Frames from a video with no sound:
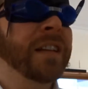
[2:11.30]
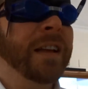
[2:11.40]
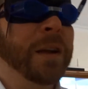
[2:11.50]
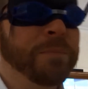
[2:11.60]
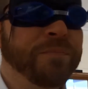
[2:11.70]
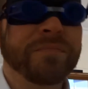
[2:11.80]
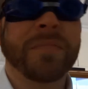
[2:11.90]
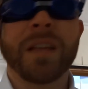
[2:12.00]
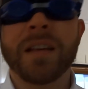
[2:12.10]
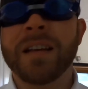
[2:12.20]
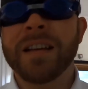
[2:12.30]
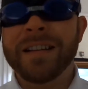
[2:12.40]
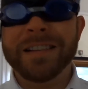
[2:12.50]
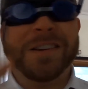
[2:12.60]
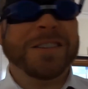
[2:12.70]
Um,
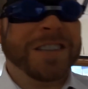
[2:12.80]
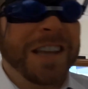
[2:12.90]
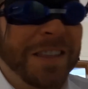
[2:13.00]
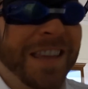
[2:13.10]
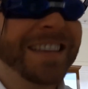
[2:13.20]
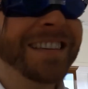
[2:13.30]
I can't see a thing.